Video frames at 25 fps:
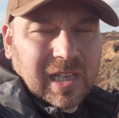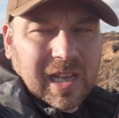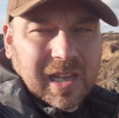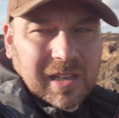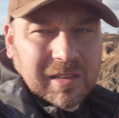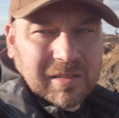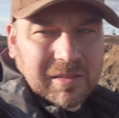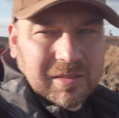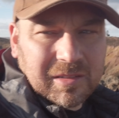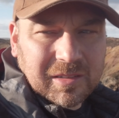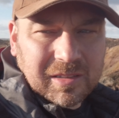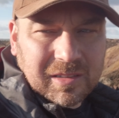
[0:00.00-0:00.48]

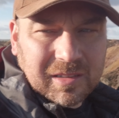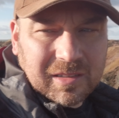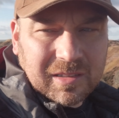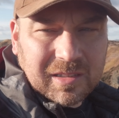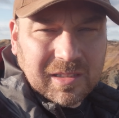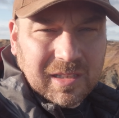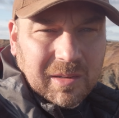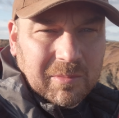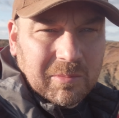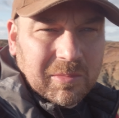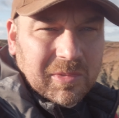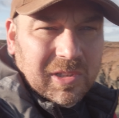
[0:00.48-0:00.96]
get
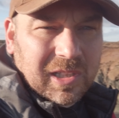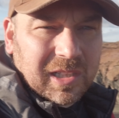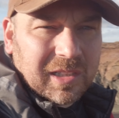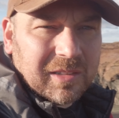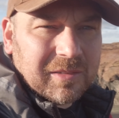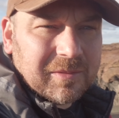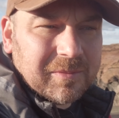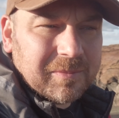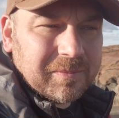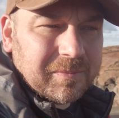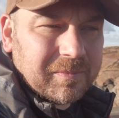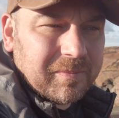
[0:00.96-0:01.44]

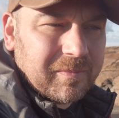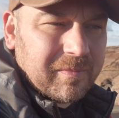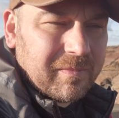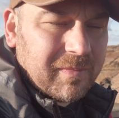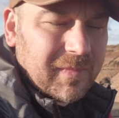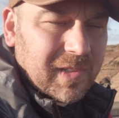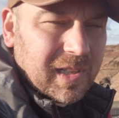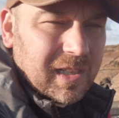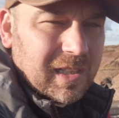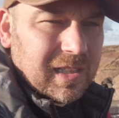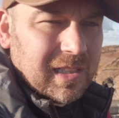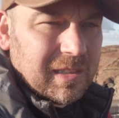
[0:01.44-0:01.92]
something
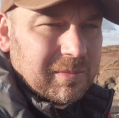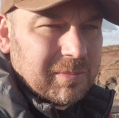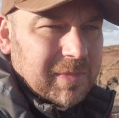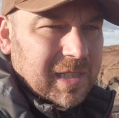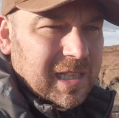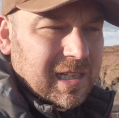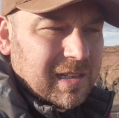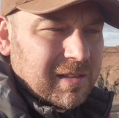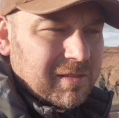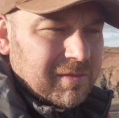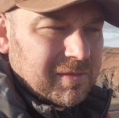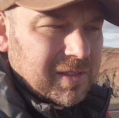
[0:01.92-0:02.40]

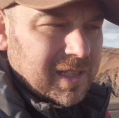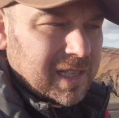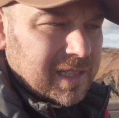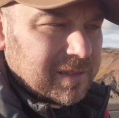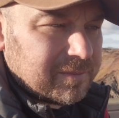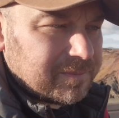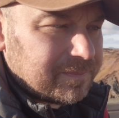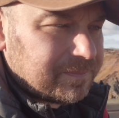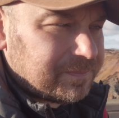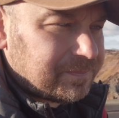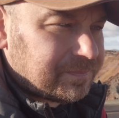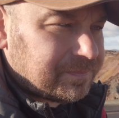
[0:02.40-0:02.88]
out of that.